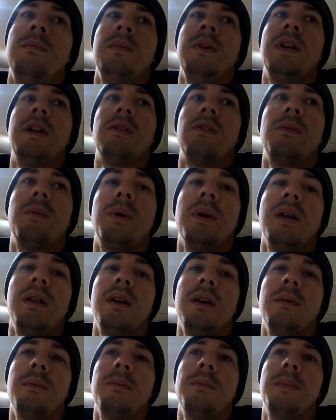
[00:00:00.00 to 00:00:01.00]
Meet
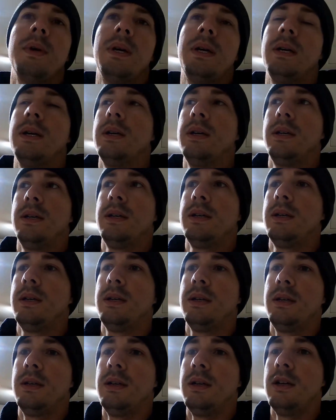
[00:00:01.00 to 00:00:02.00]
everybody up
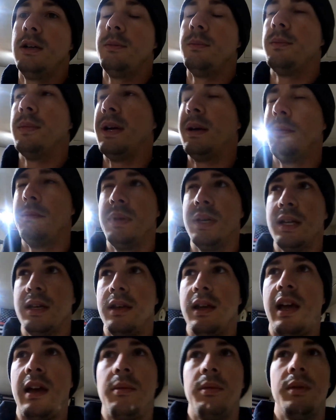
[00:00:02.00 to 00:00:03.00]
at
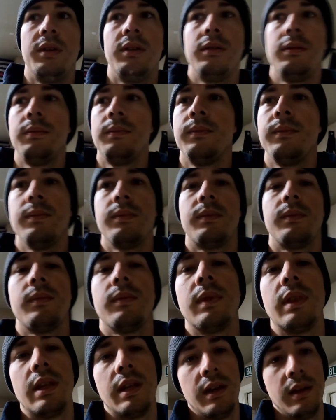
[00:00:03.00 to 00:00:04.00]
Big Cabin
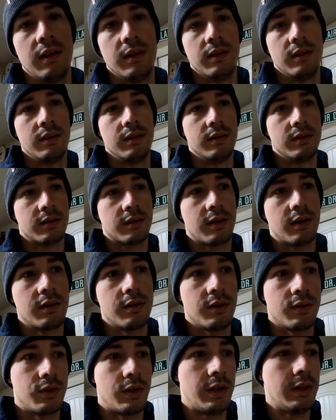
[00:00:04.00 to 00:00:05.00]
and then
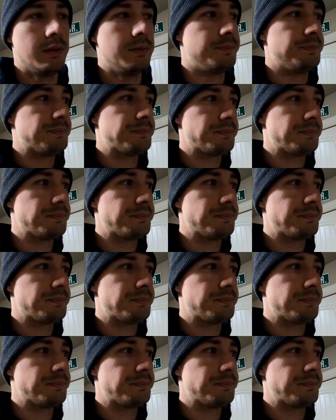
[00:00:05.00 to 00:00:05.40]
start the trail.